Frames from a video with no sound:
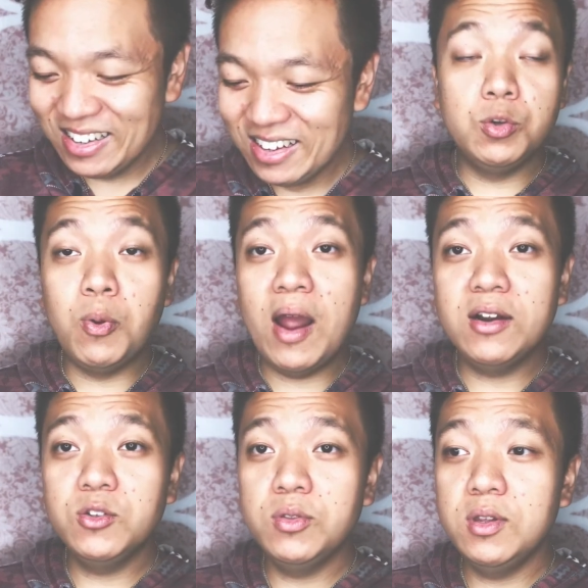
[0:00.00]
To
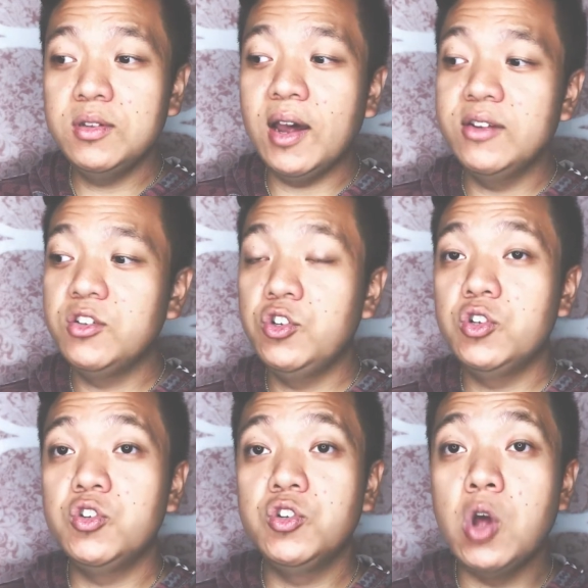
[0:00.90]
practice with this, I
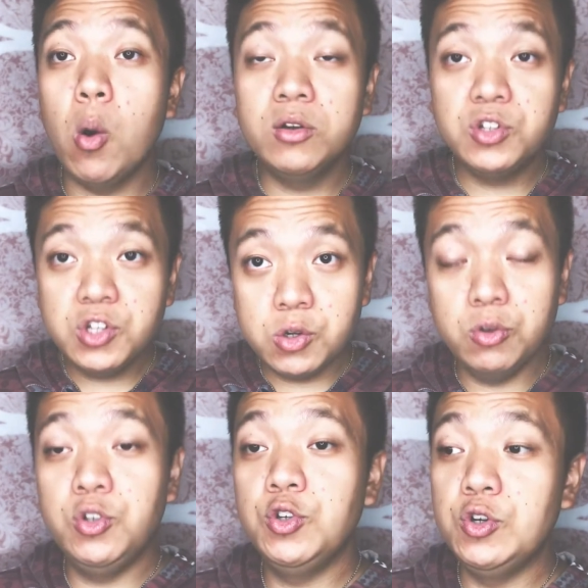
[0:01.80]
suggest just go onto
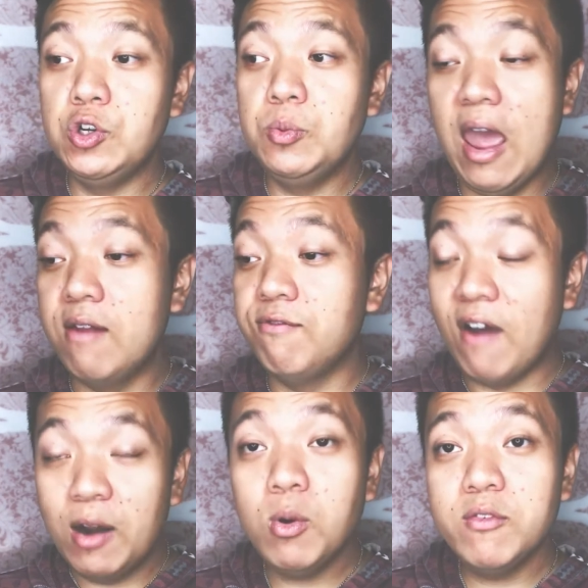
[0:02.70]
YouTube and
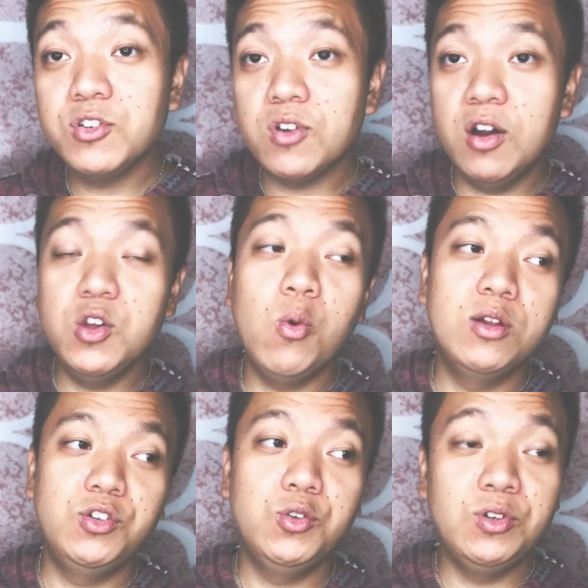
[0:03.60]
find whatever song you want
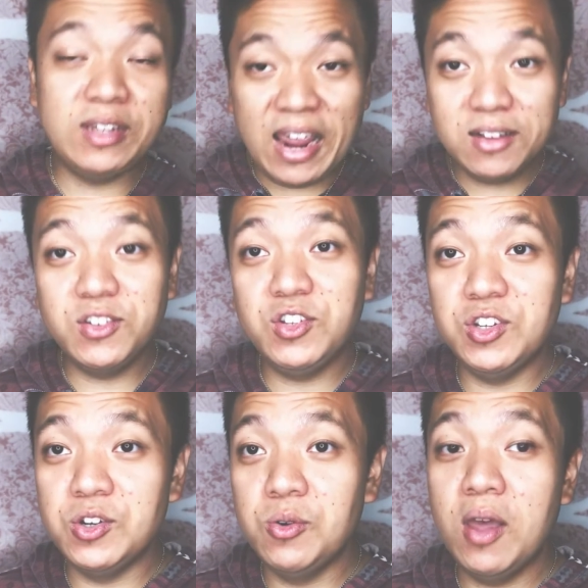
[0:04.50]
to dance
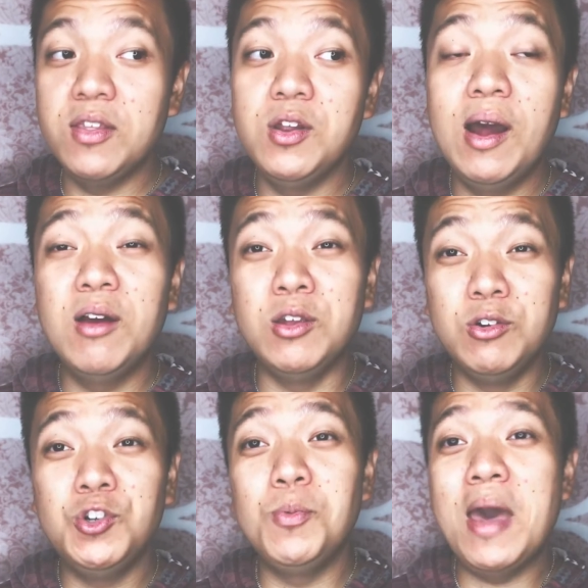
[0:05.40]
to, and then you know how
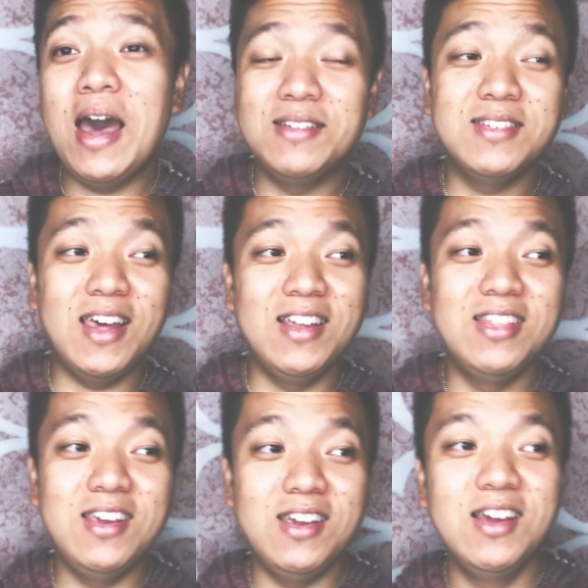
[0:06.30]
YouTube has like
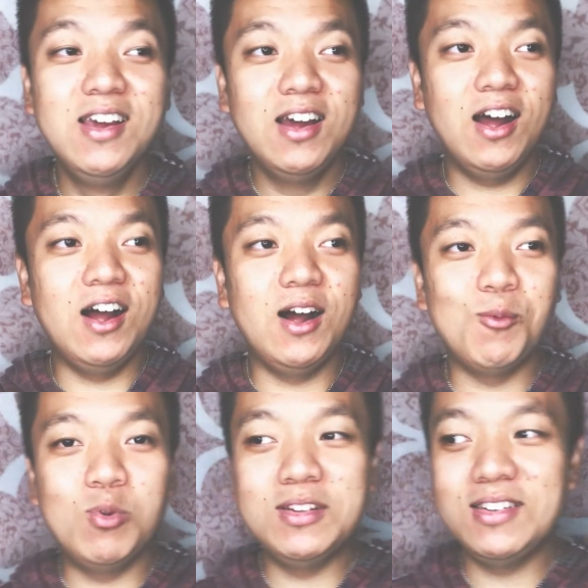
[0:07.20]
the
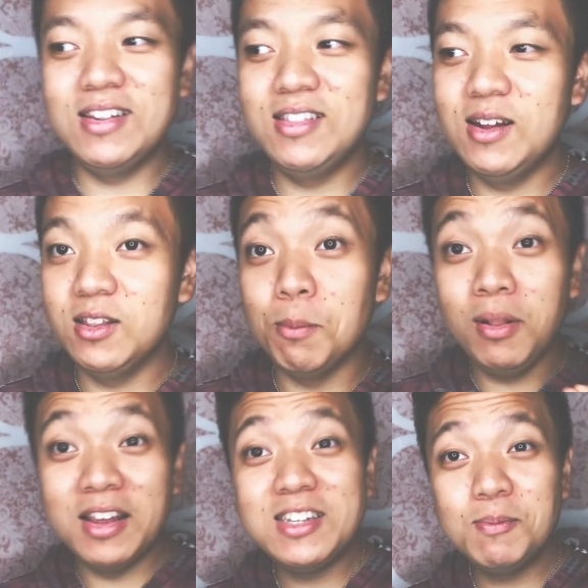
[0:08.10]
the
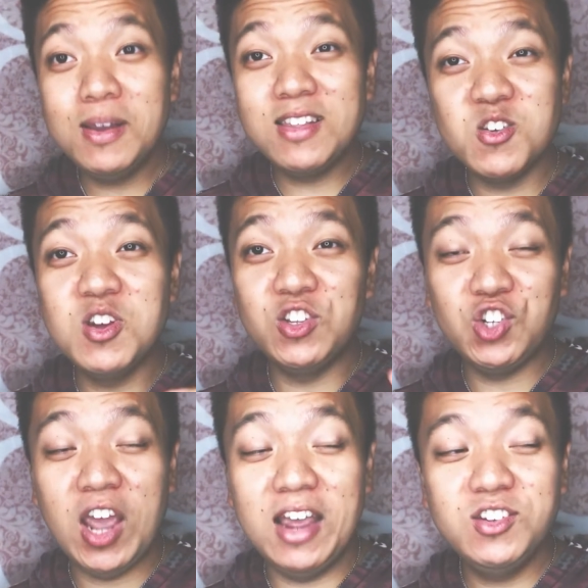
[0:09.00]
play speed that you can
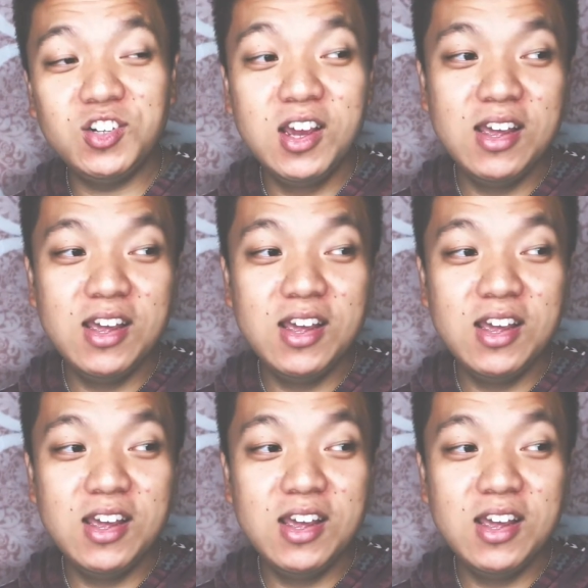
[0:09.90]
change.